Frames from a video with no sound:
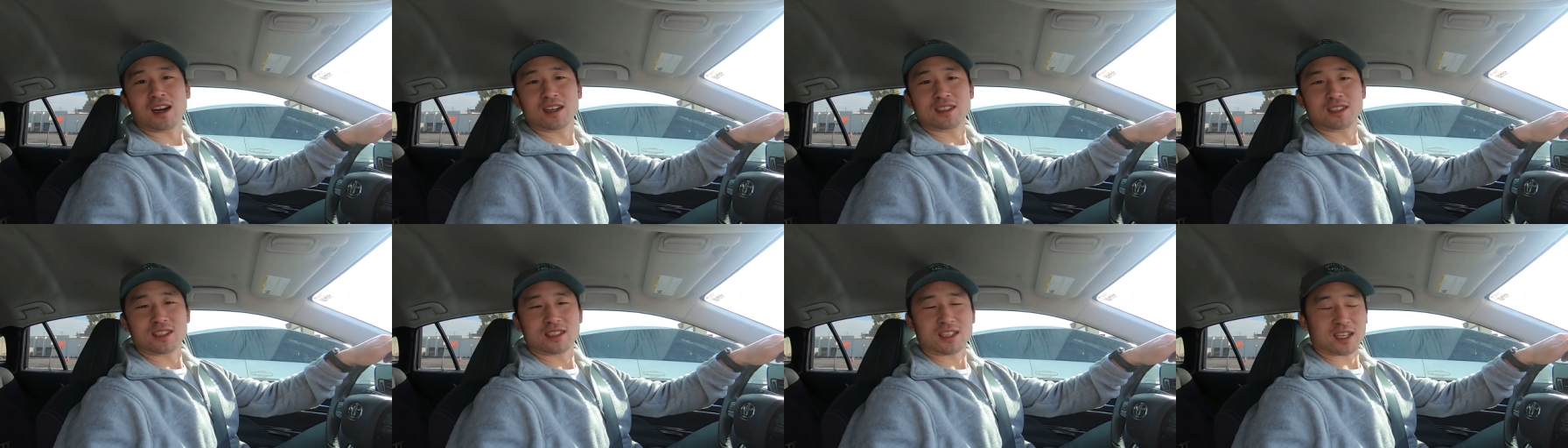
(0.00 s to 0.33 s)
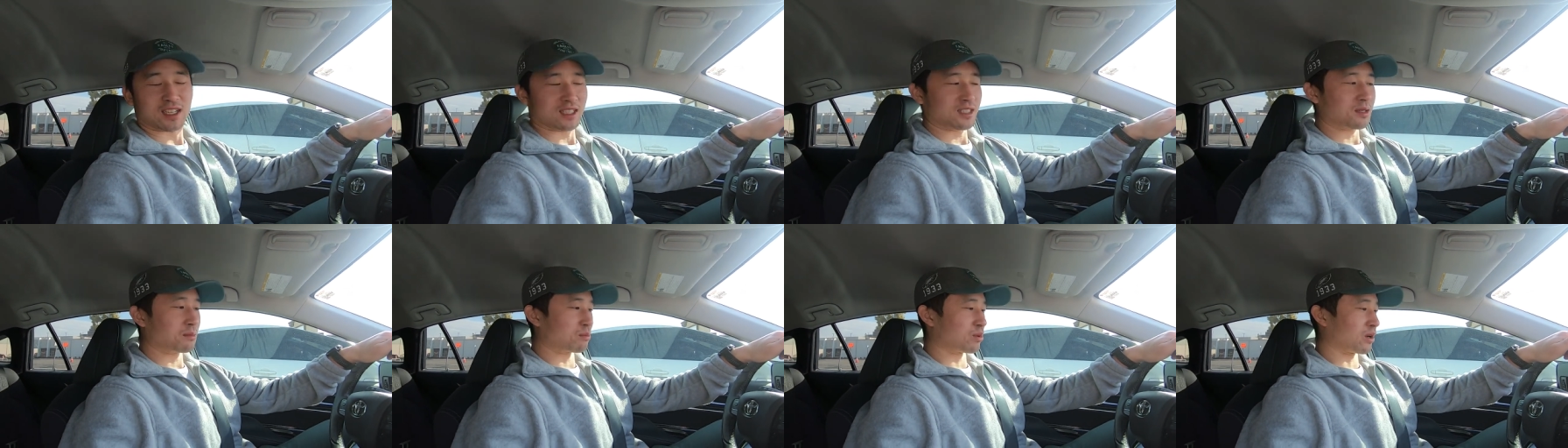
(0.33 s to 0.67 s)
Just
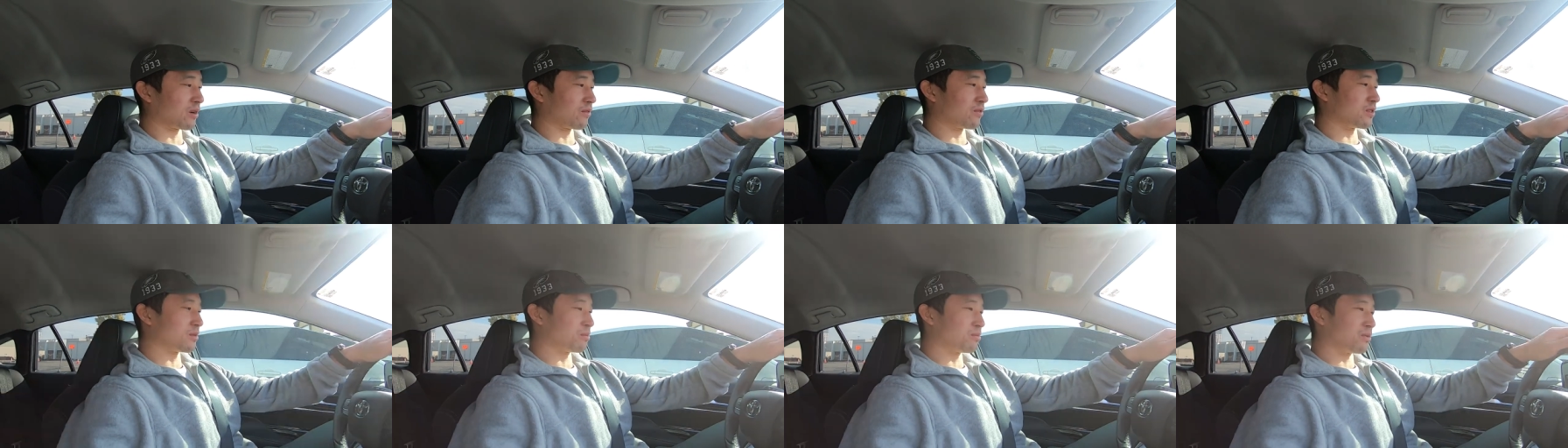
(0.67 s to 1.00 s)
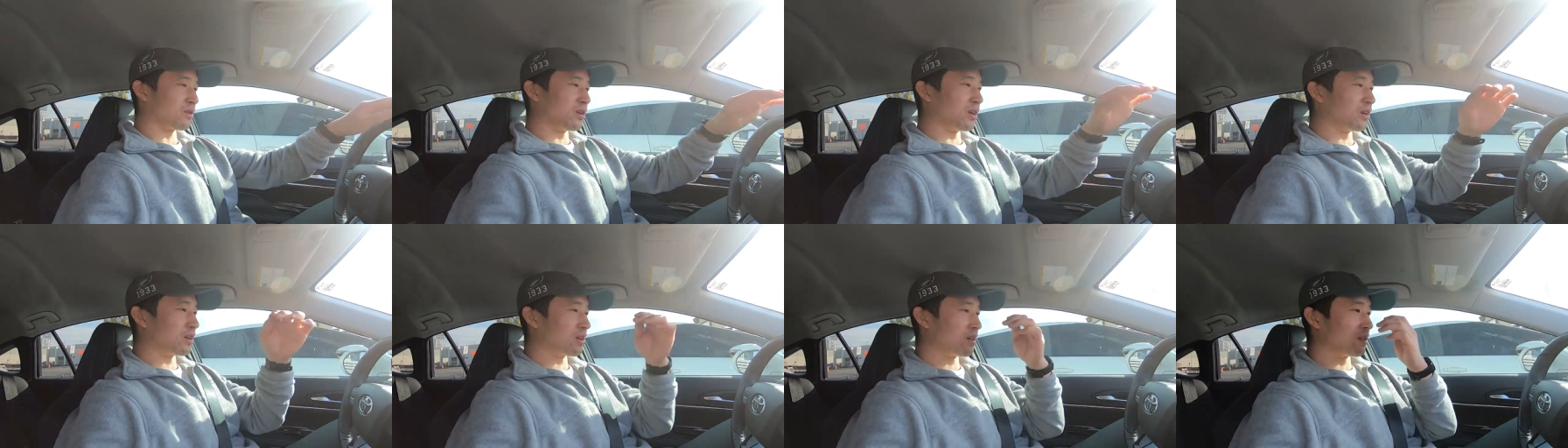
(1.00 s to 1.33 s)
got some breakfast
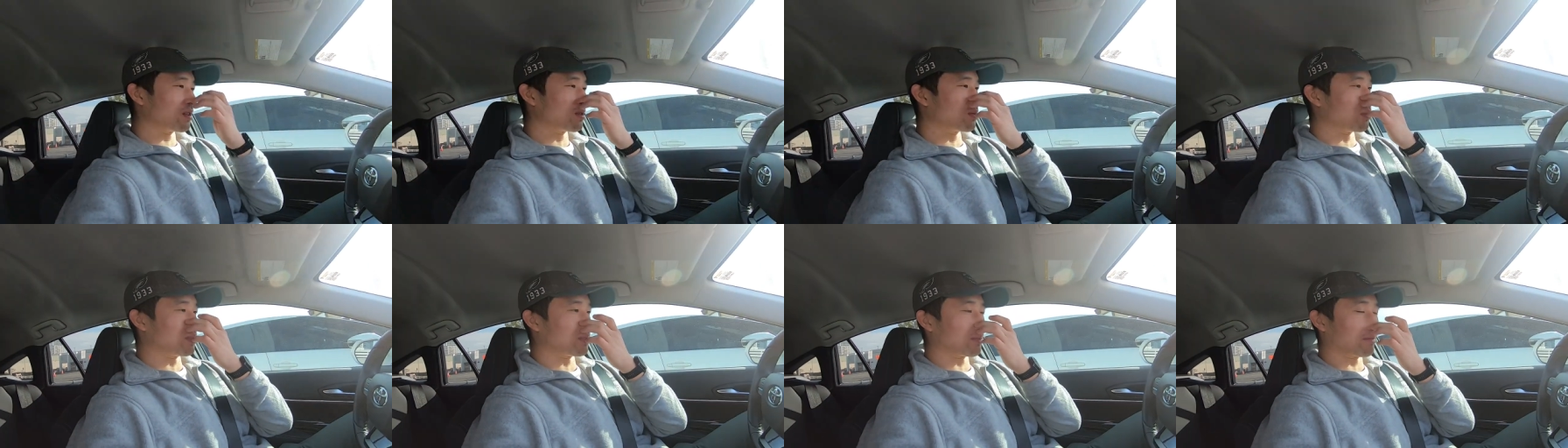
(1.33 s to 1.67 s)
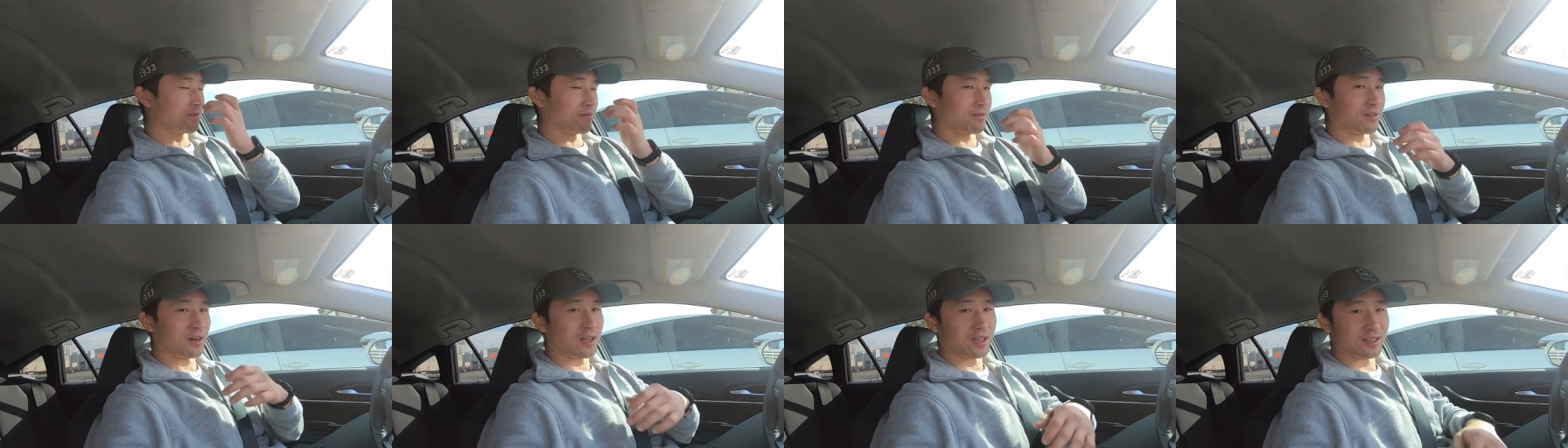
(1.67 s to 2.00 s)
burritos with
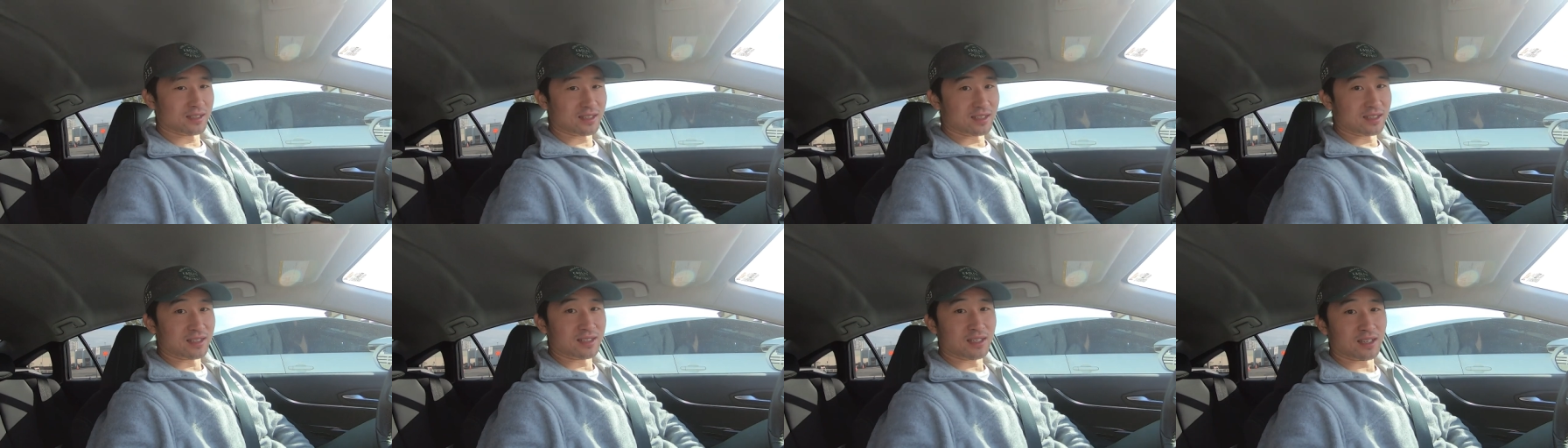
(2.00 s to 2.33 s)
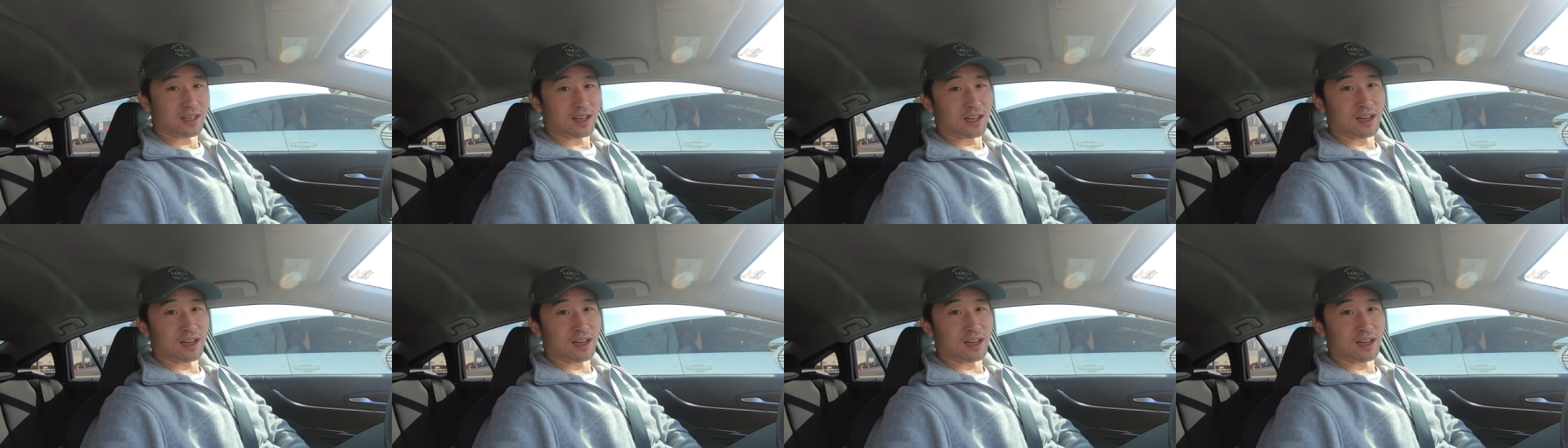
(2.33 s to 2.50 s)
some friends.